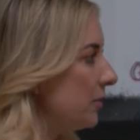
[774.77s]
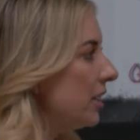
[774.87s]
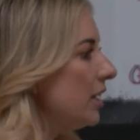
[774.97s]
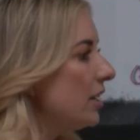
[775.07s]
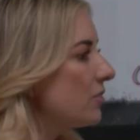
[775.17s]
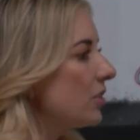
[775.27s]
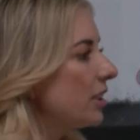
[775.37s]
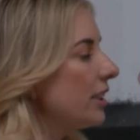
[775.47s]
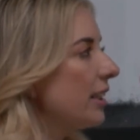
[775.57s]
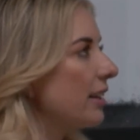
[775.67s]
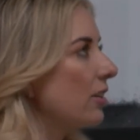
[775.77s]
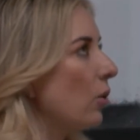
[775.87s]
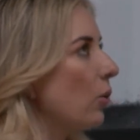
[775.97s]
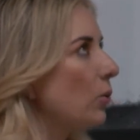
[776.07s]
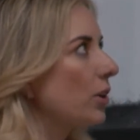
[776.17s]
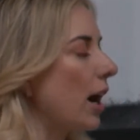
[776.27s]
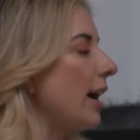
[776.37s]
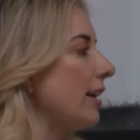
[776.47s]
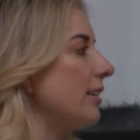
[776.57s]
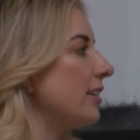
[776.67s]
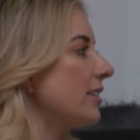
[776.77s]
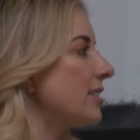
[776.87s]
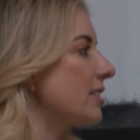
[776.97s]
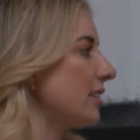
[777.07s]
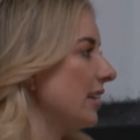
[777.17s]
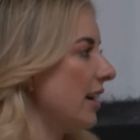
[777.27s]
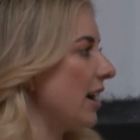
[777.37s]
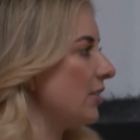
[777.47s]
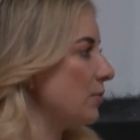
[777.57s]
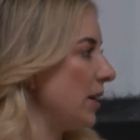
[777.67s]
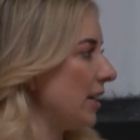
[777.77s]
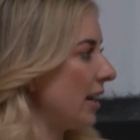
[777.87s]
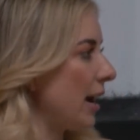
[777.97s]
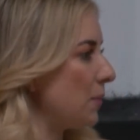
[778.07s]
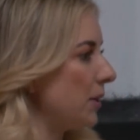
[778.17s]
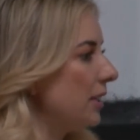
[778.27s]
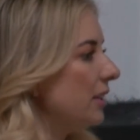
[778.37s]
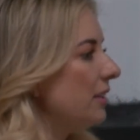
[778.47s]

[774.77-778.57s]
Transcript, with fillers: Mm-hmm. Really, like a whole guide as to like how to make it happen.